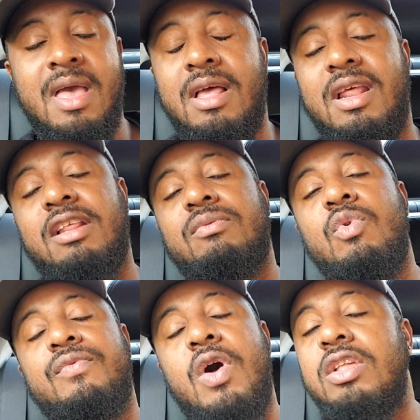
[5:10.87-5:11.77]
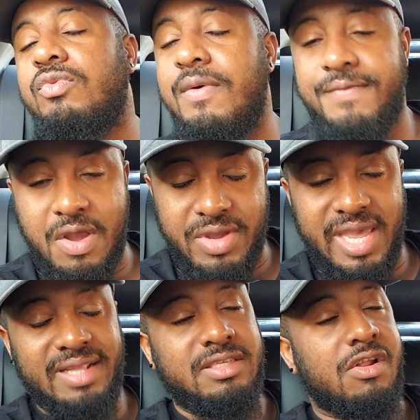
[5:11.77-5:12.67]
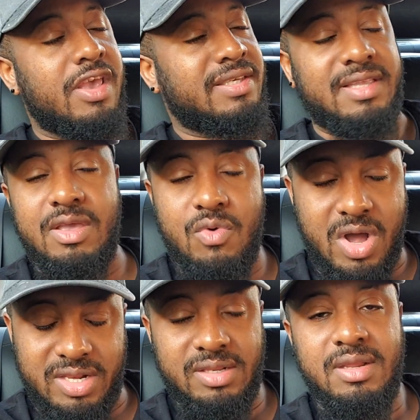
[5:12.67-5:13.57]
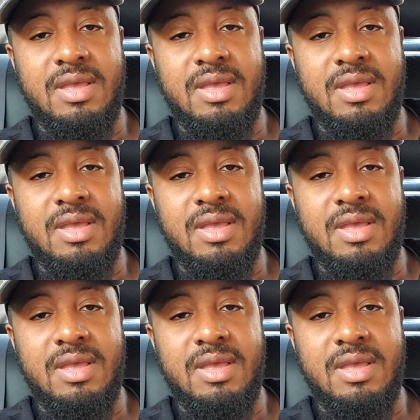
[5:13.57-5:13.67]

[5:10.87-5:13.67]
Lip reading: Let us move on to a very interesting one.